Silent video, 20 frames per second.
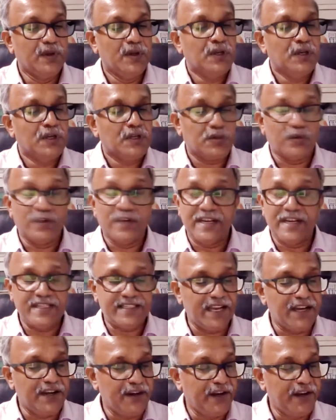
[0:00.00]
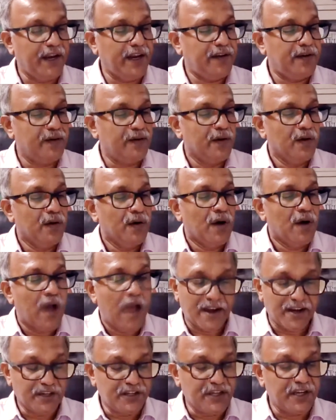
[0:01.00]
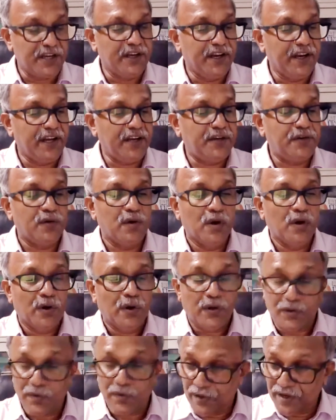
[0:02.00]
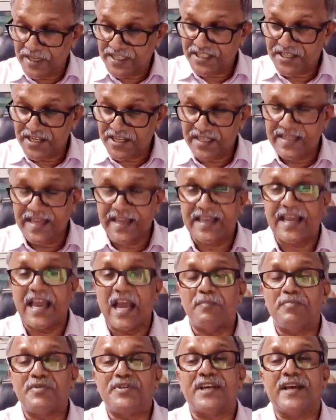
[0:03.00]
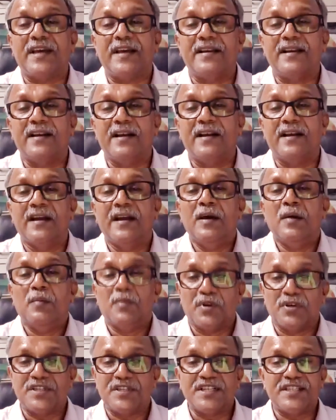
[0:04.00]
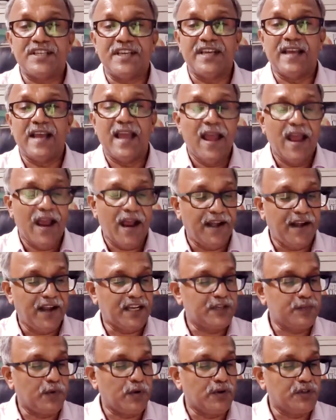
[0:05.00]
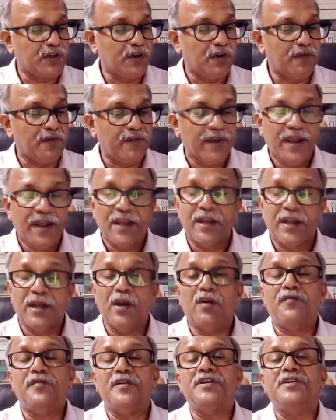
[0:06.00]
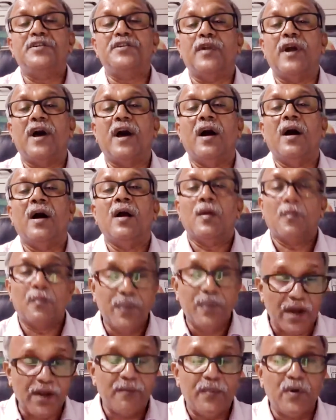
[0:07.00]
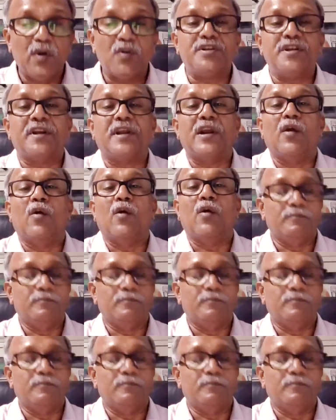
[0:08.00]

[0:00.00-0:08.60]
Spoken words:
So there is a urgent need to restrict the capture, processing, and export of yellowfin tuna below 10 kilo.